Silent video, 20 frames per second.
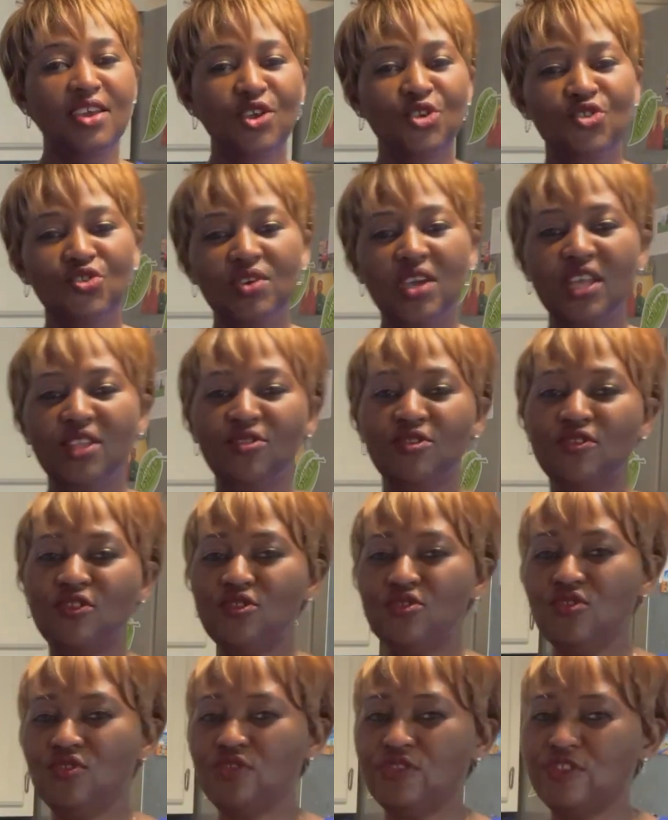You can also
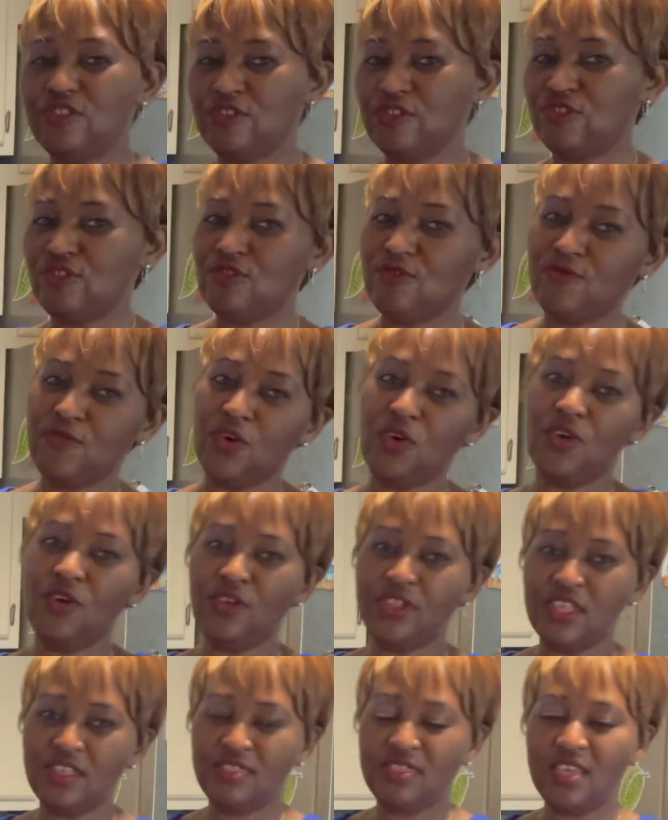use the stew for
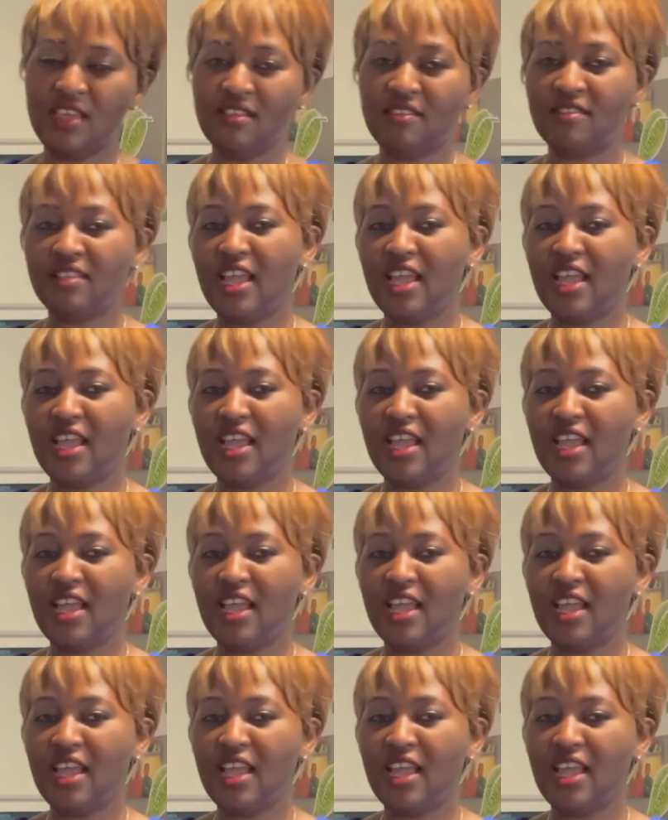other things,